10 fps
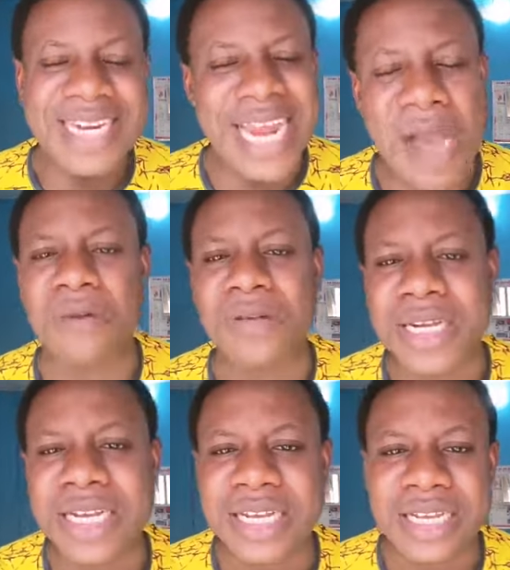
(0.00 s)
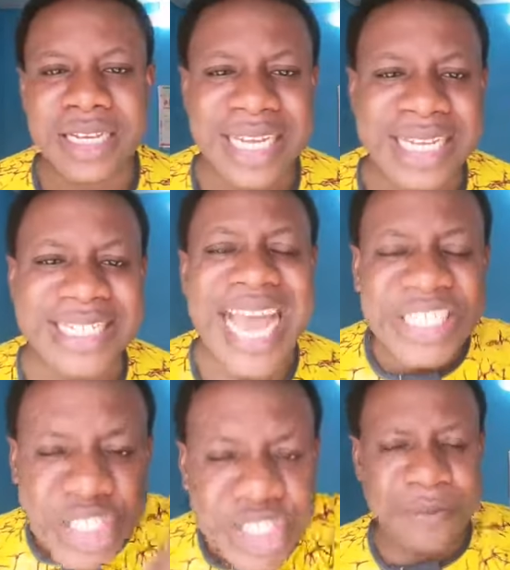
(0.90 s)
Now,
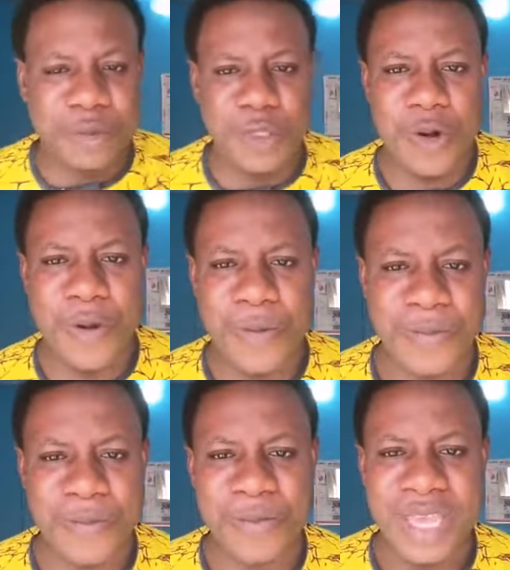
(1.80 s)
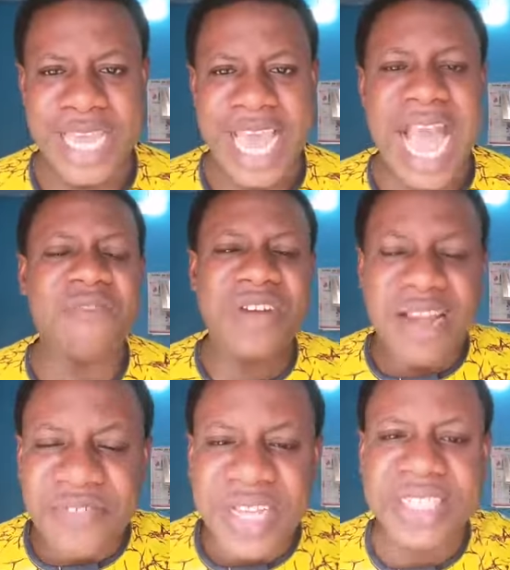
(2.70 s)
that scripture, I've
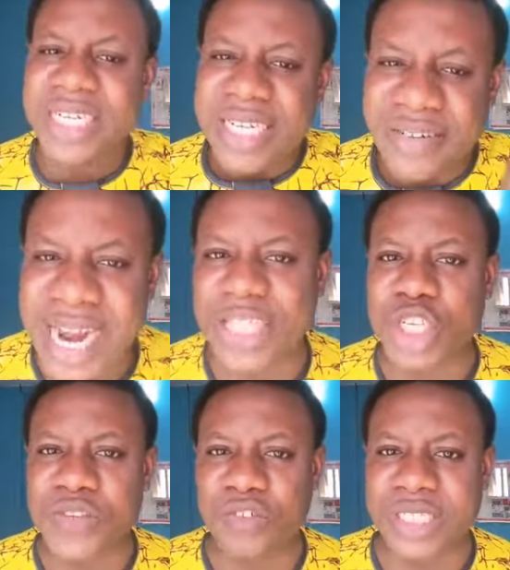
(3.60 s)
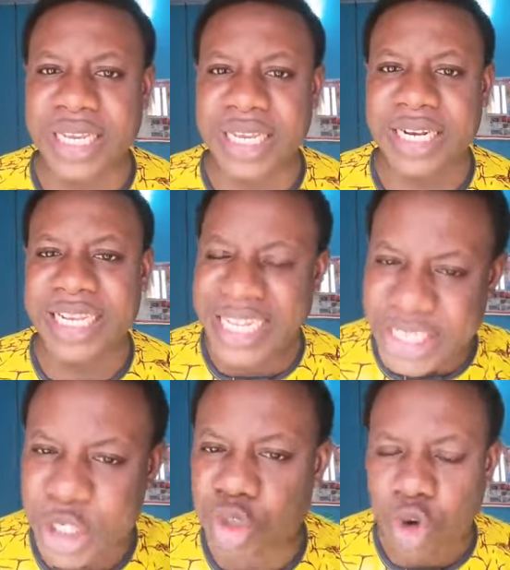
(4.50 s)
never seen the righteous forsaken.
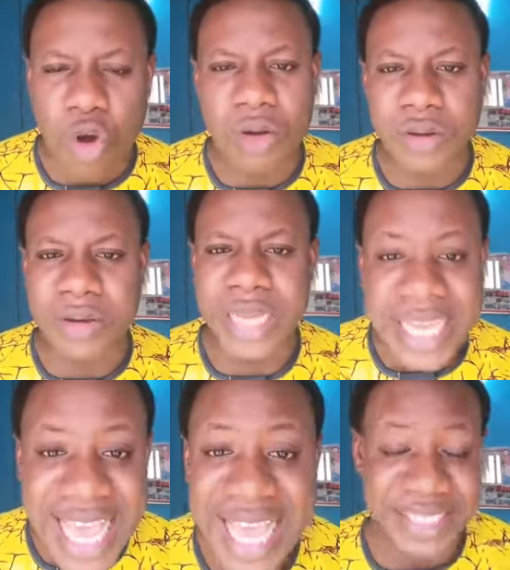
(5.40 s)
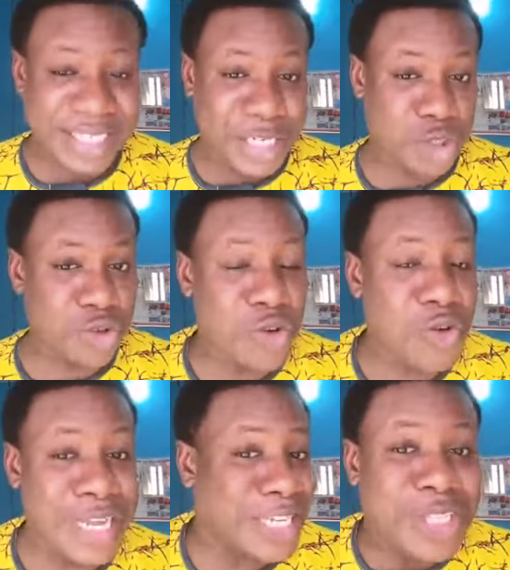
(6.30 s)
Is it true? Yes, it is
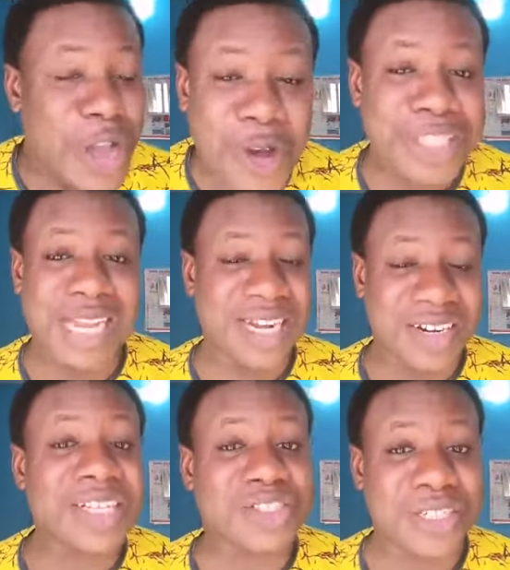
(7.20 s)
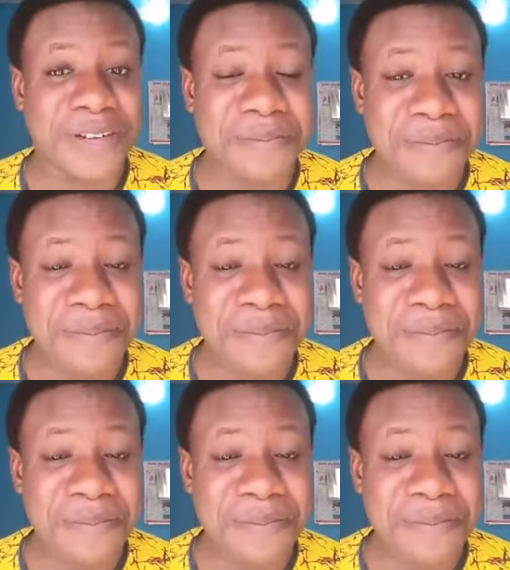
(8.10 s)
true. It's not contradictory.